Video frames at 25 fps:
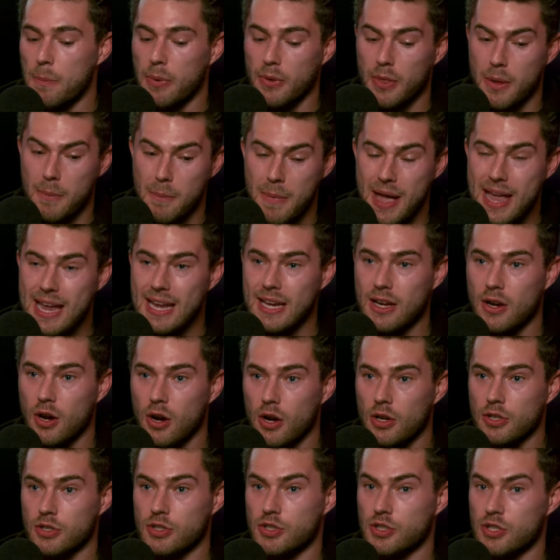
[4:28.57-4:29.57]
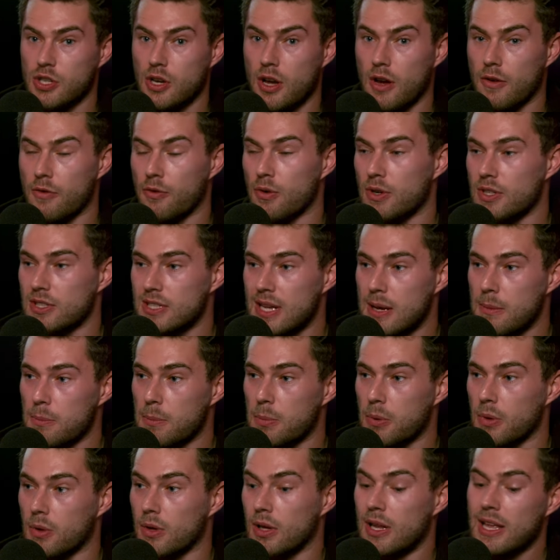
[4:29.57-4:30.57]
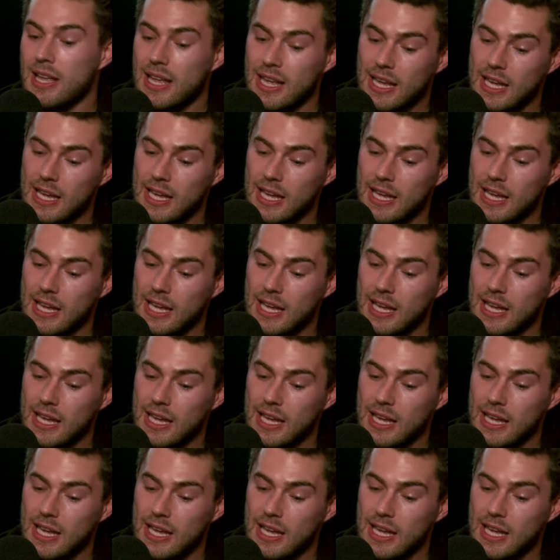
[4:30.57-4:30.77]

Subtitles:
But the main costs are, for example,